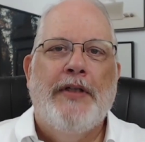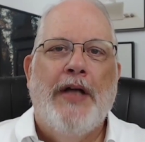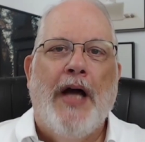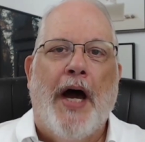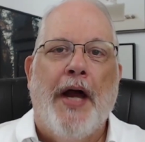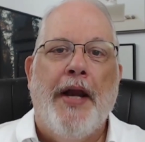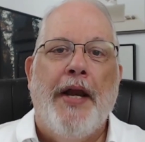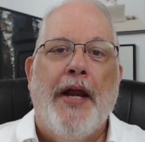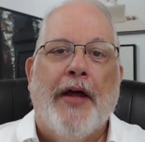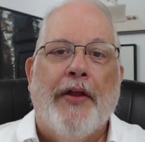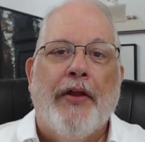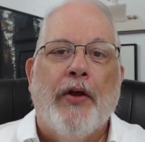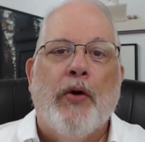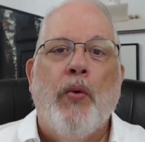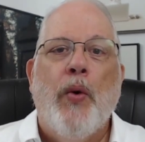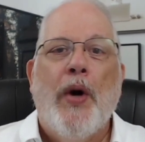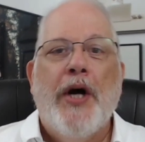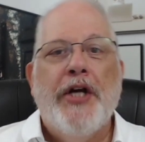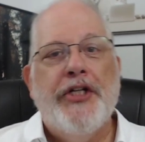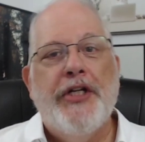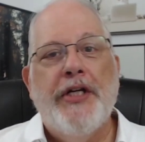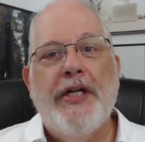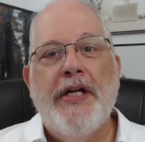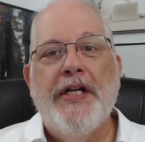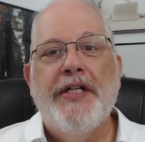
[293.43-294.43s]
Another
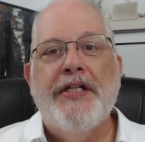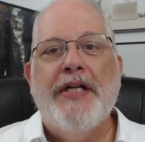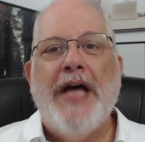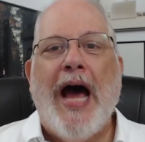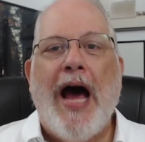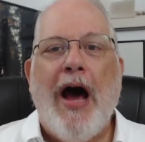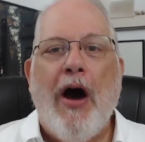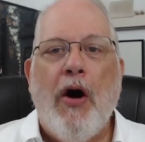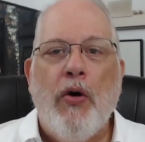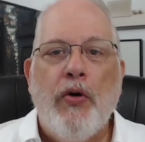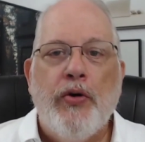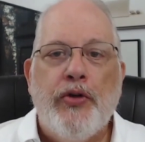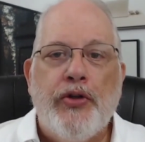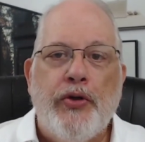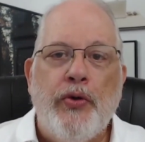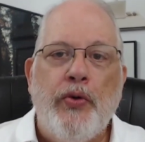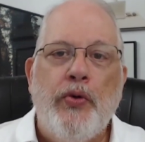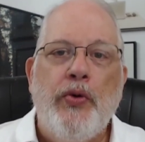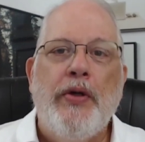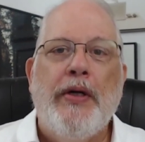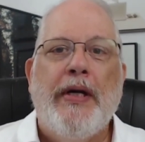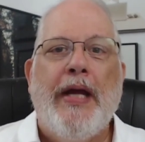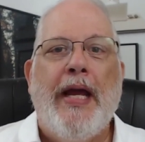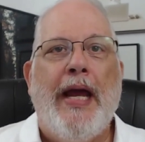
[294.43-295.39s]
question is, how soon